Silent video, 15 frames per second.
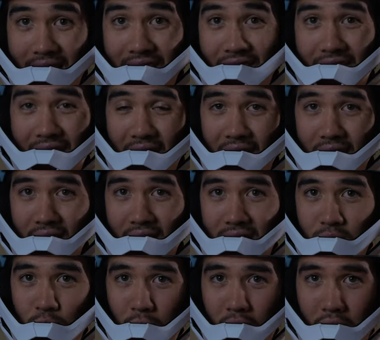ear
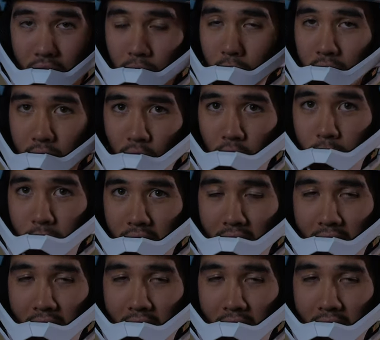areas where you would normally